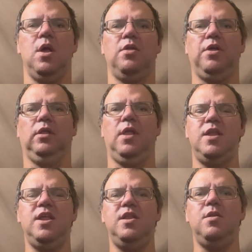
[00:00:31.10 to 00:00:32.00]
the
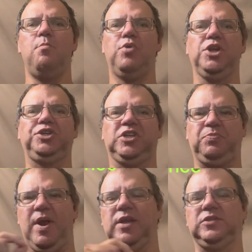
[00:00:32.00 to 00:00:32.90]
London Bridge
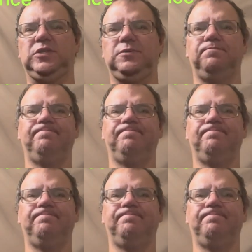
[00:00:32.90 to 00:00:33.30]
experience.